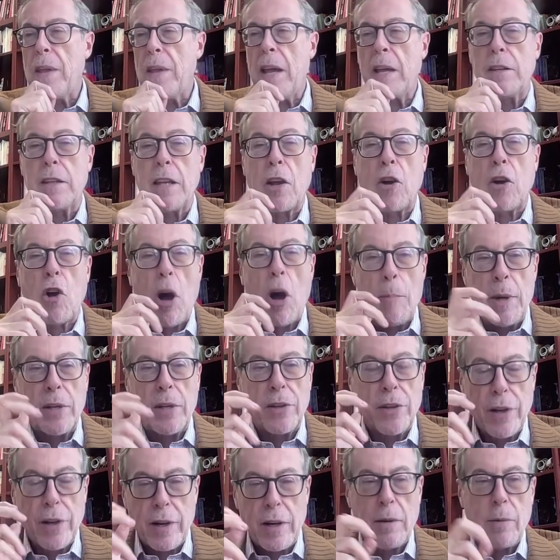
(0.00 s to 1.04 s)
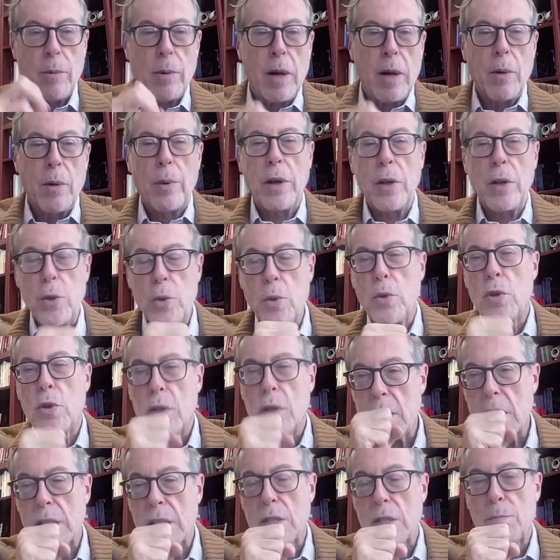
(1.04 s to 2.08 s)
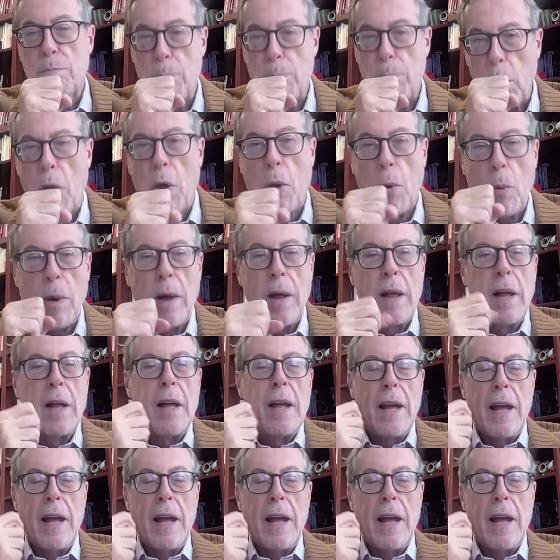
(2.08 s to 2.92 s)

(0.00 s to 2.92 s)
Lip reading: ethicometer where you just blow